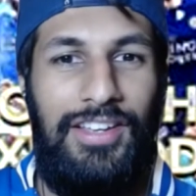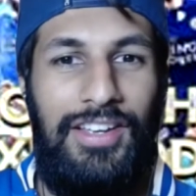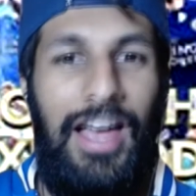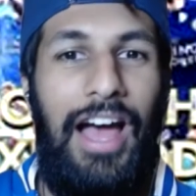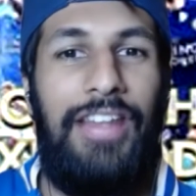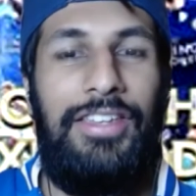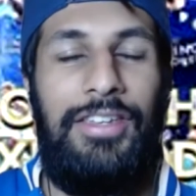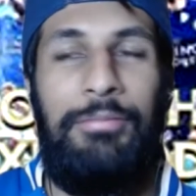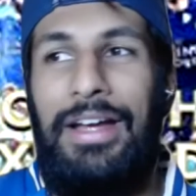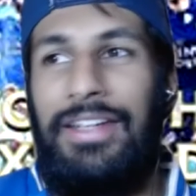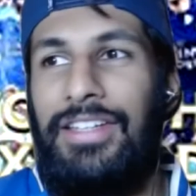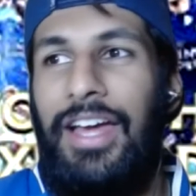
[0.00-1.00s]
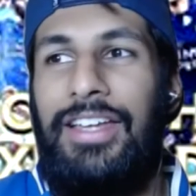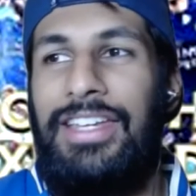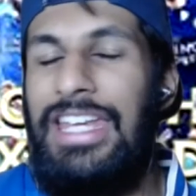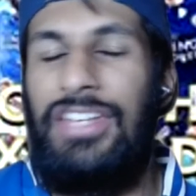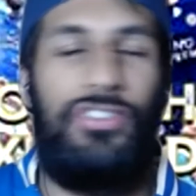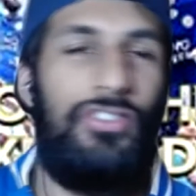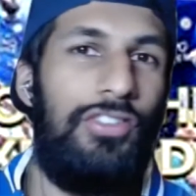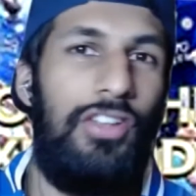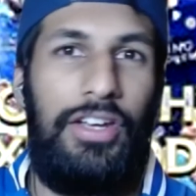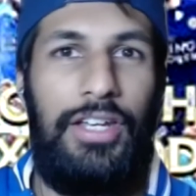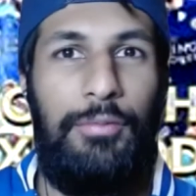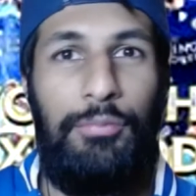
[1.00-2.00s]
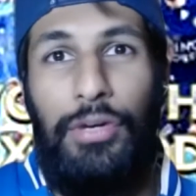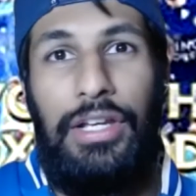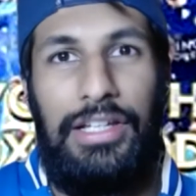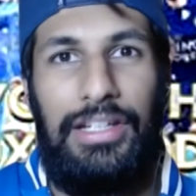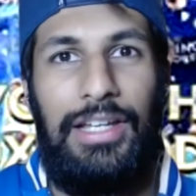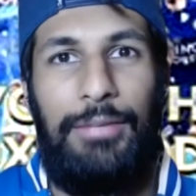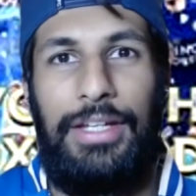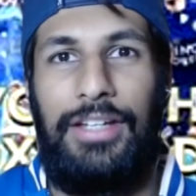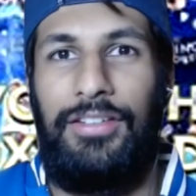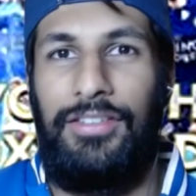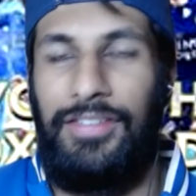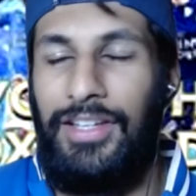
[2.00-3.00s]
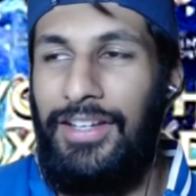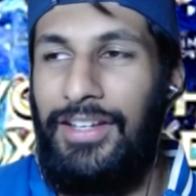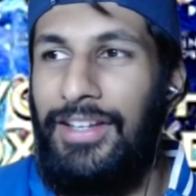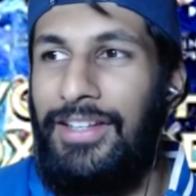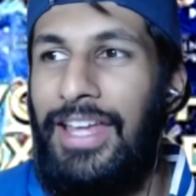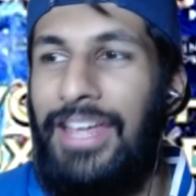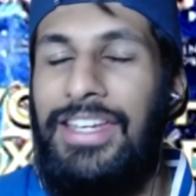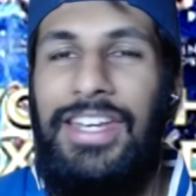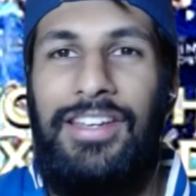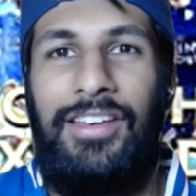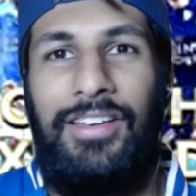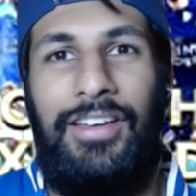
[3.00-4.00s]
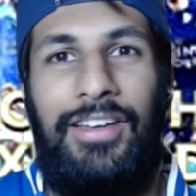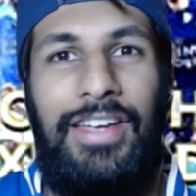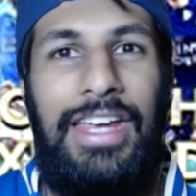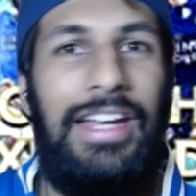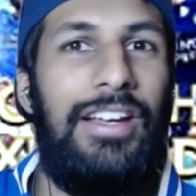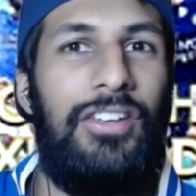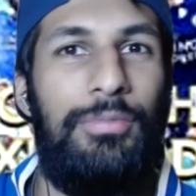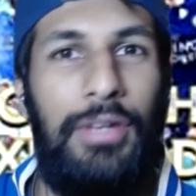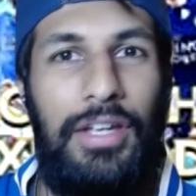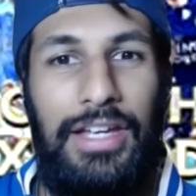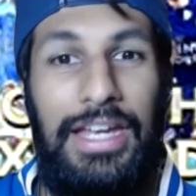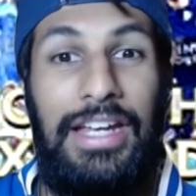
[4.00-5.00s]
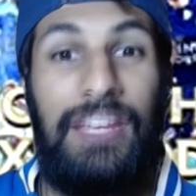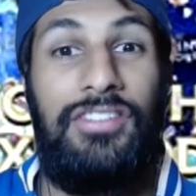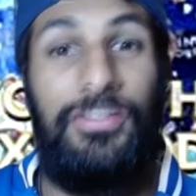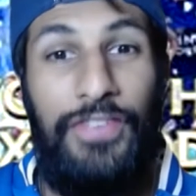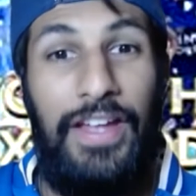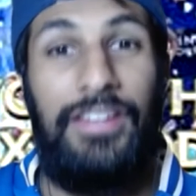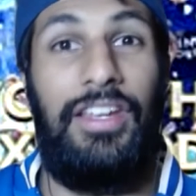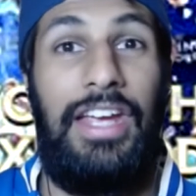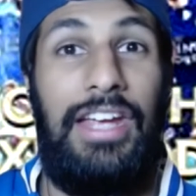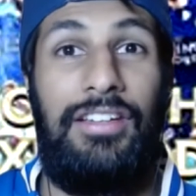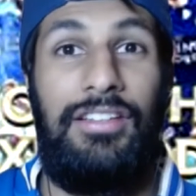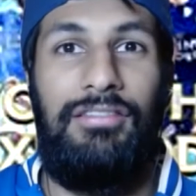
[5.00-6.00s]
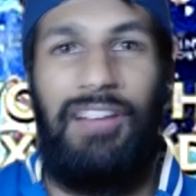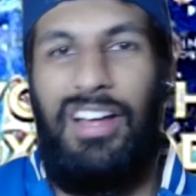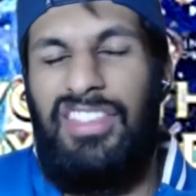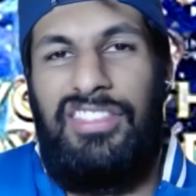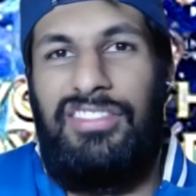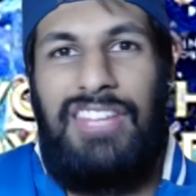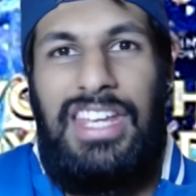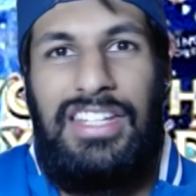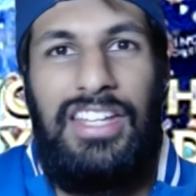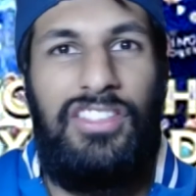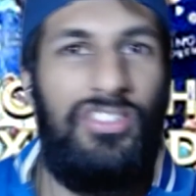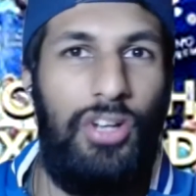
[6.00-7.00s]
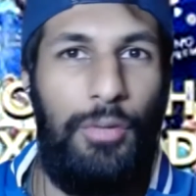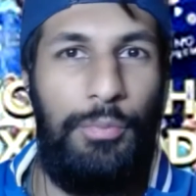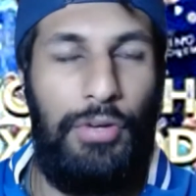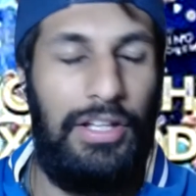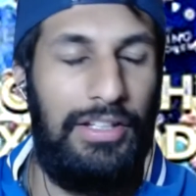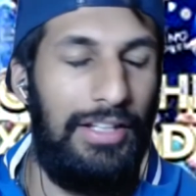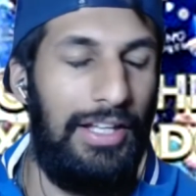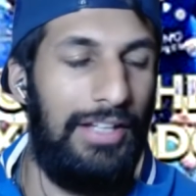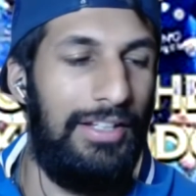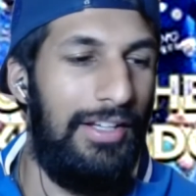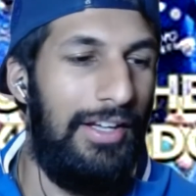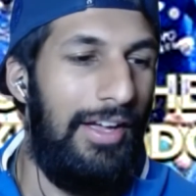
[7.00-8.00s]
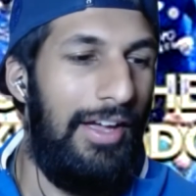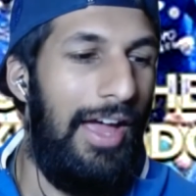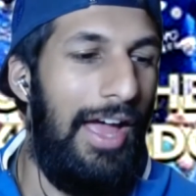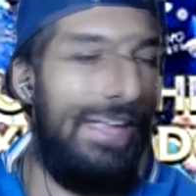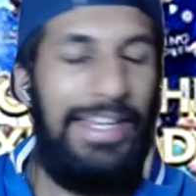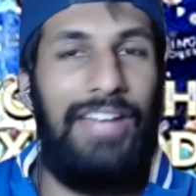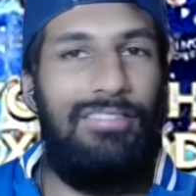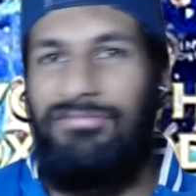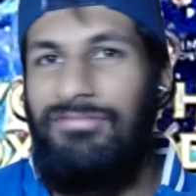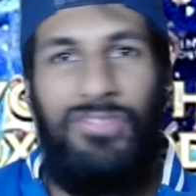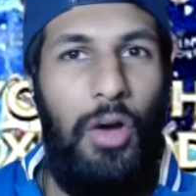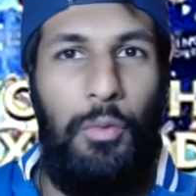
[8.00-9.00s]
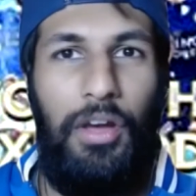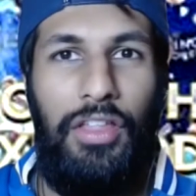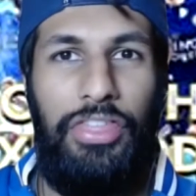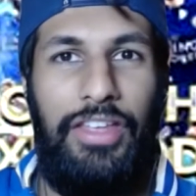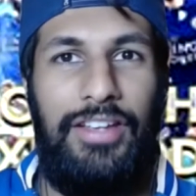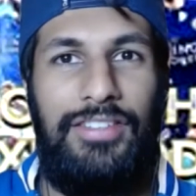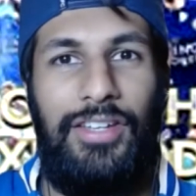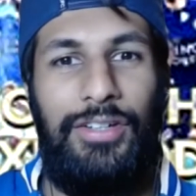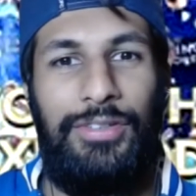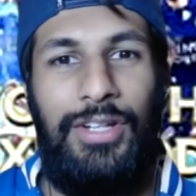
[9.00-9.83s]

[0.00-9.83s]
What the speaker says: and he just slotted in brilliantly because they needed an English defender in, and he did the job brilliantly. Again, not worth it. So